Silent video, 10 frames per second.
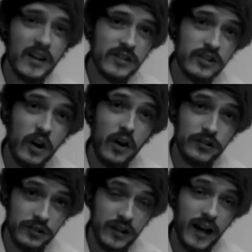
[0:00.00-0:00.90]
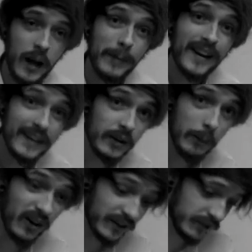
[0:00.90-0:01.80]
to toss at Belinda
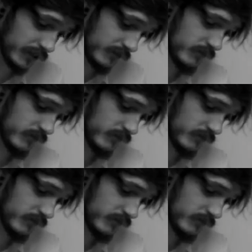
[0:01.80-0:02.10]
Bison.